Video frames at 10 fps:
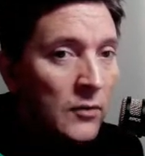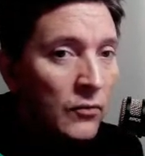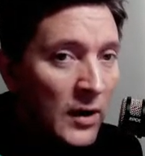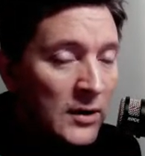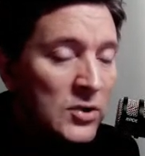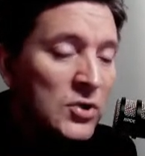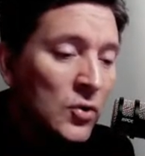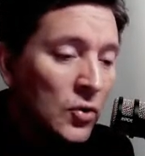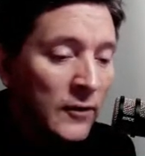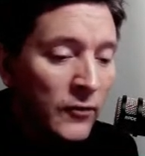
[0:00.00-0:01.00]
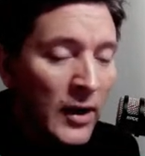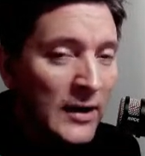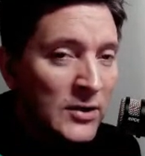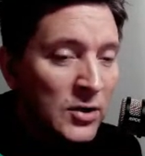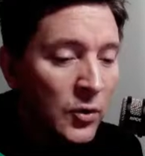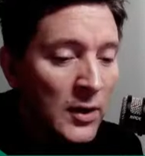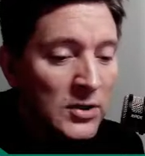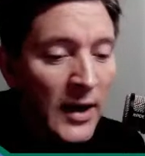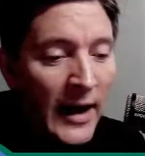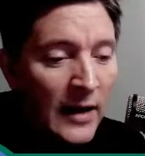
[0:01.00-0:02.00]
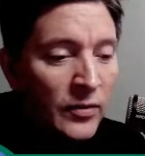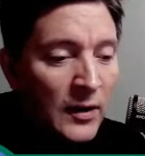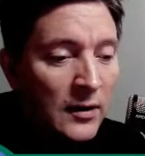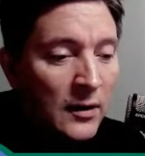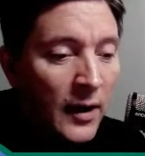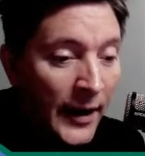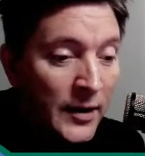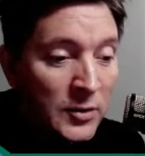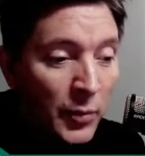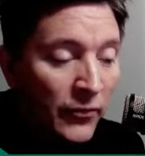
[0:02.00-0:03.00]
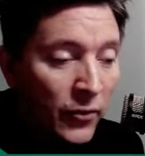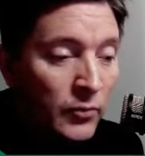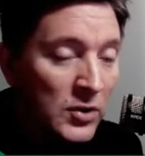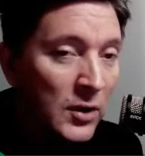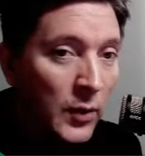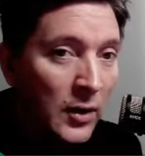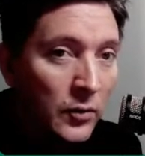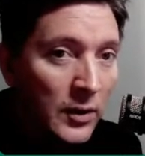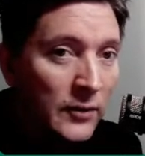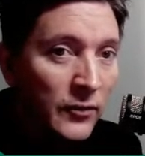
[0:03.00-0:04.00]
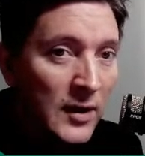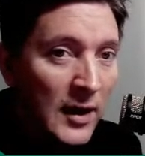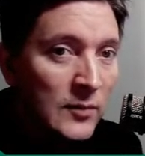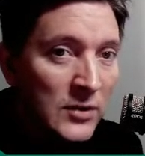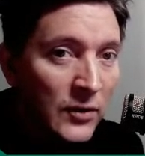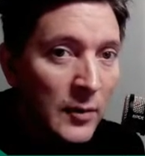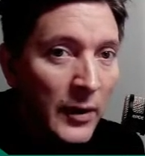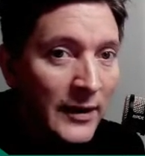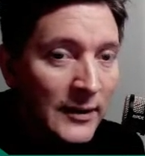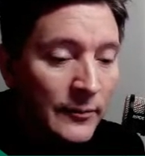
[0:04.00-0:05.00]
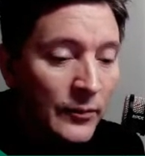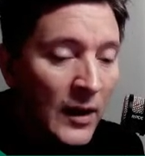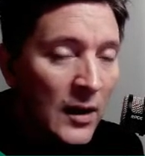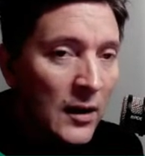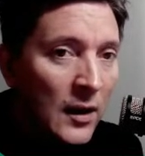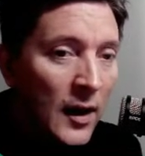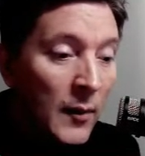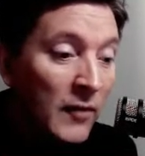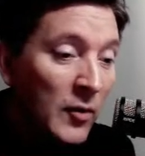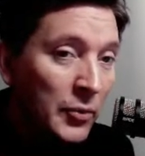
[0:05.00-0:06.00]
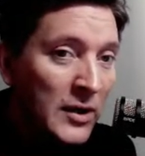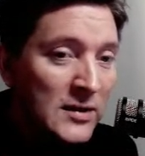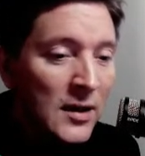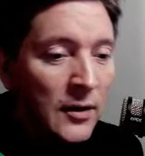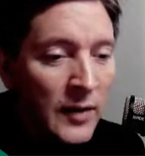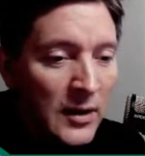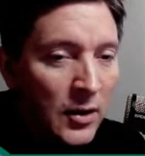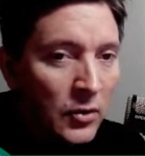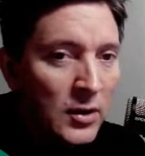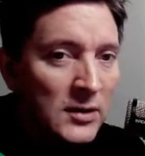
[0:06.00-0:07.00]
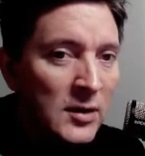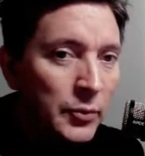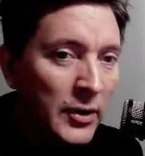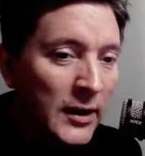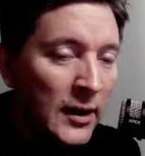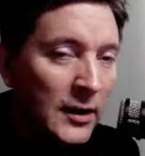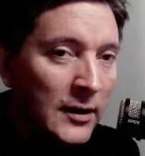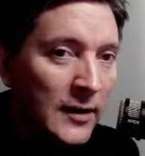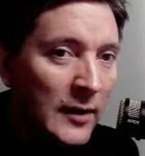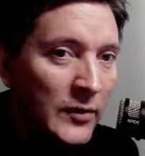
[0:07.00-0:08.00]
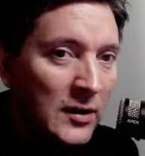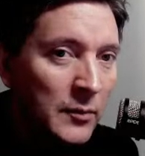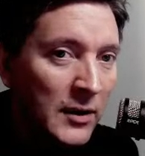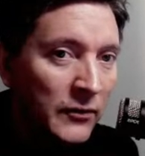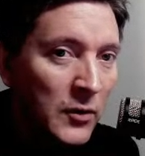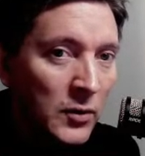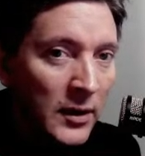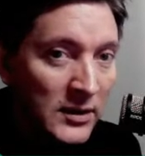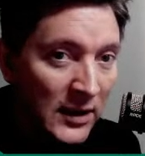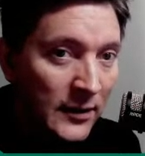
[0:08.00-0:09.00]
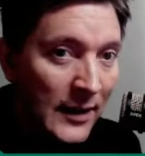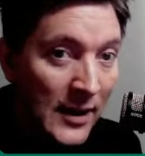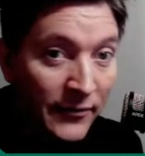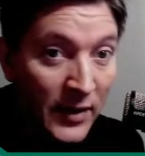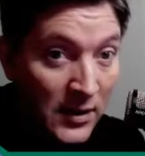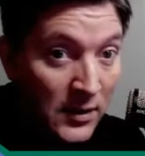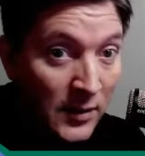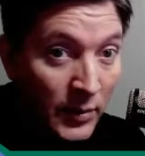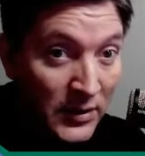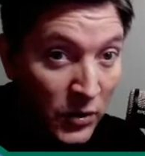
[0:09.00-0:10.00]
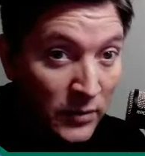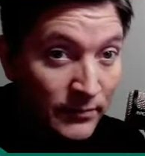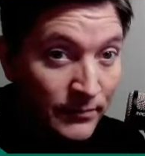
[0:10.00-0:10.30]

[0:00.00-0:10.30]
Right, so you've got to ask your question. I think Ayers performed really well in 3 games at right back. If he plays there, then you're looking to play an adapted midfielder at centre half in near Bouton